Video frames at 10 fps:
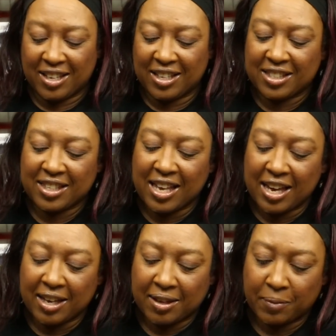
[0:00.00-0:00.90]
It's
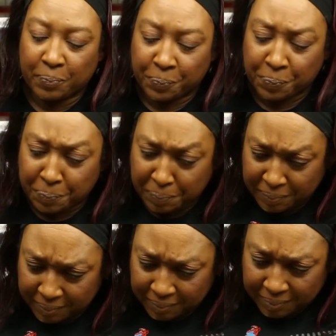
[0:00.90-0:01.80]
like,
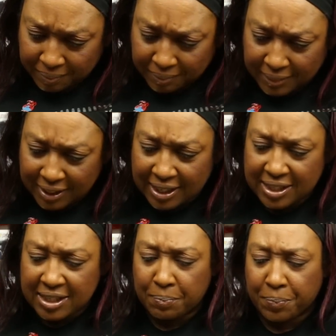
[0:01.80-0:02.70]

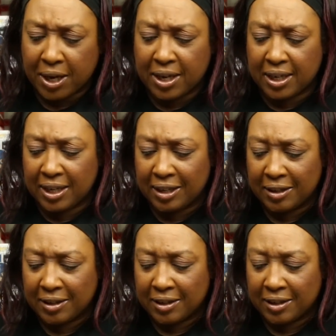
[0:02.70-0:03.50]
is it putty?